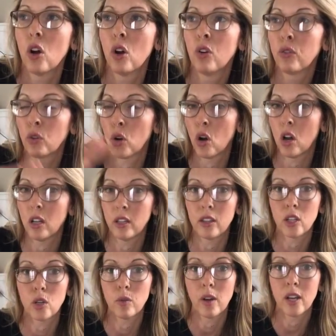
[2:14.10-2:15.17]
overall in
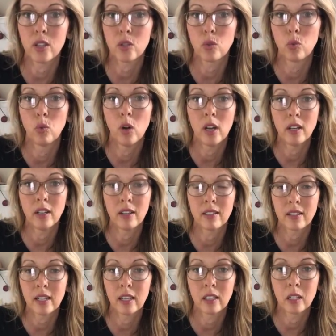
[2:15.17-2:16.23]
the US, what
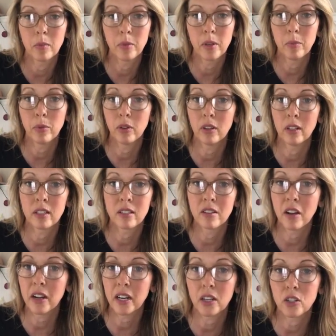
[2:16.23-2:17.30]
is killing people, it's
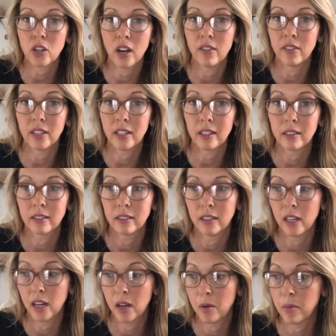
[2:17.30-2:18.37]
not HIV,
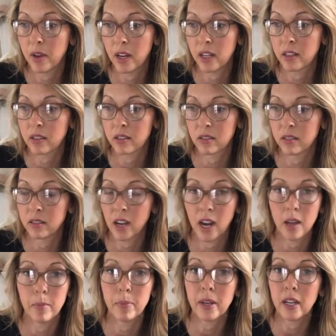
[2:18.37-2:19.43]
it's
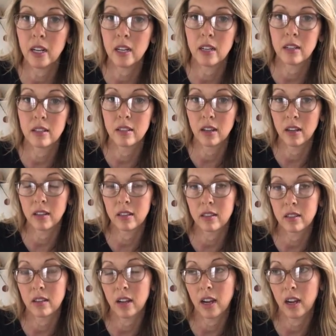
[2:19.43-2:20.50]
diabetes,
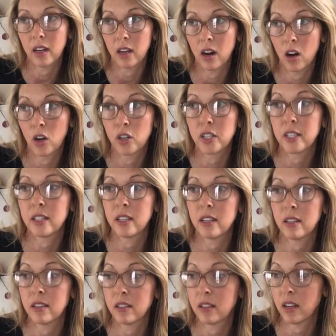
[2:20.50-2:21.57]
it's heart
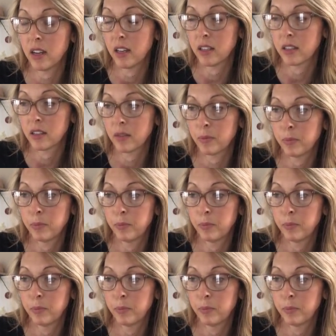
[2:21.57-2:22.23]
disease, it's